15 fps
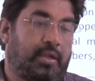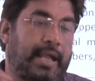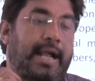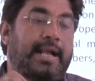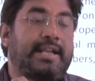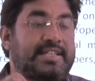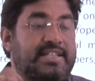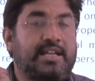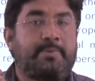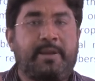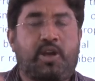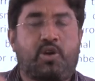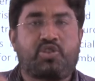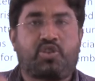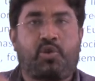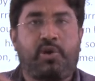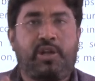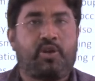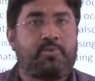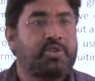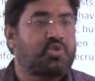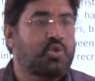and is it because only
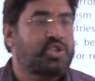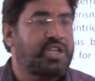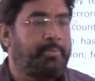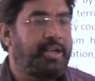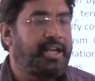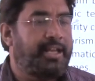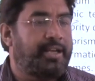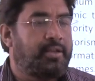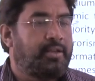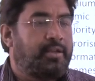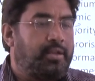of the social media?